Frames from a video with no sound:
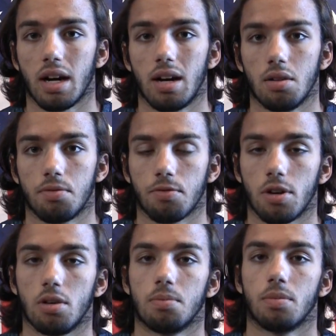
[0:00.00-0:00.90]
on
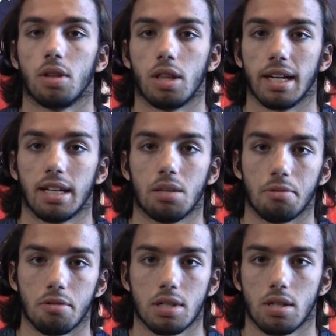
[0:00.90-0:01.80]
from the Nike
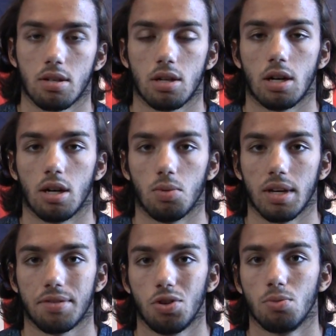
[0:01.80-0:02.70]
boots, we
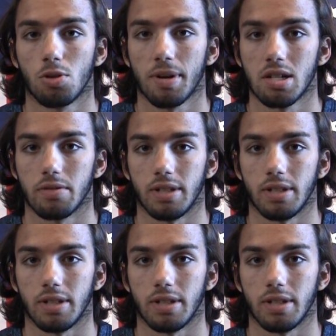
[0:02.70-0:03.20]
have two more pairs of